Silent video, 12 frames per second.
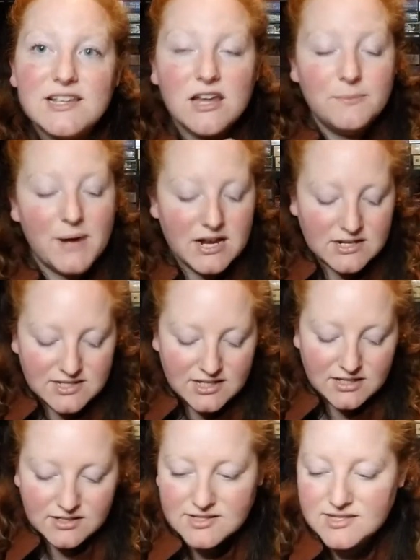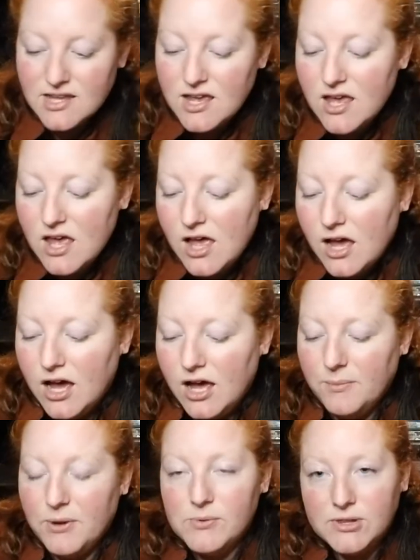unboxings.
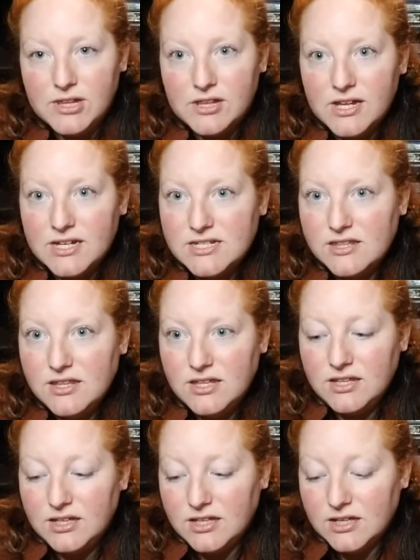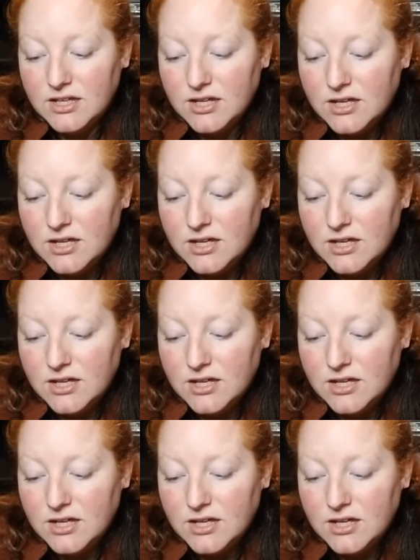I really liked the